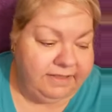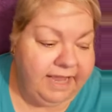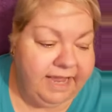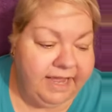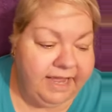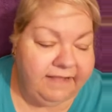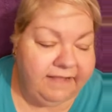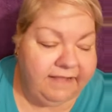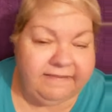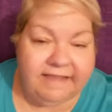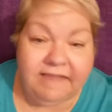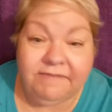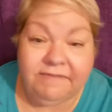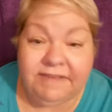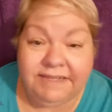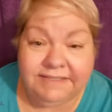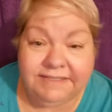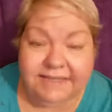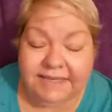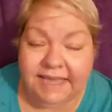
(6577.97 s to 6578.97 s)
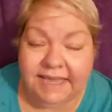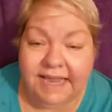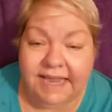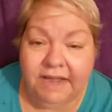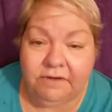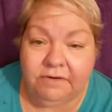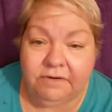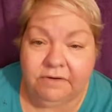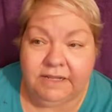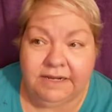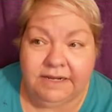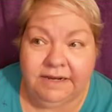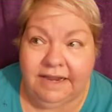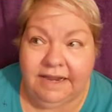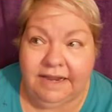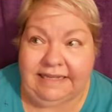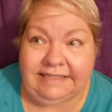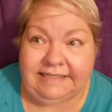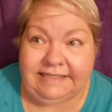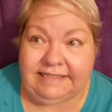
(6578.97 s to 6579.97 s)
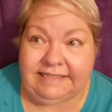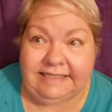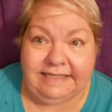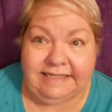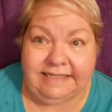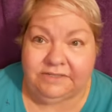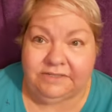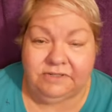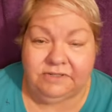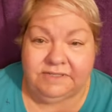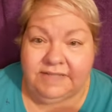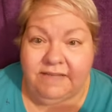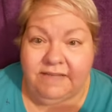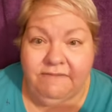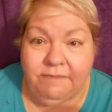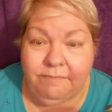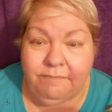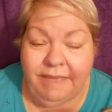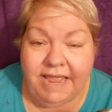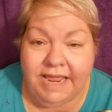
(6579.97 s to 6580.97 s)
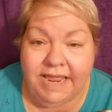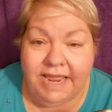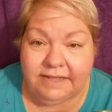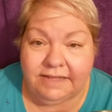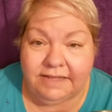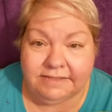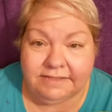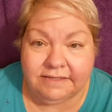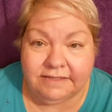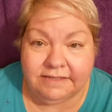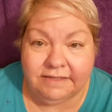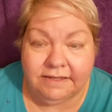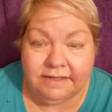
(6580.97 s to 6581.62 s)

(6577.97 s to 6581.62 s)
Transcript: they had savings account in, like, six or seven banks.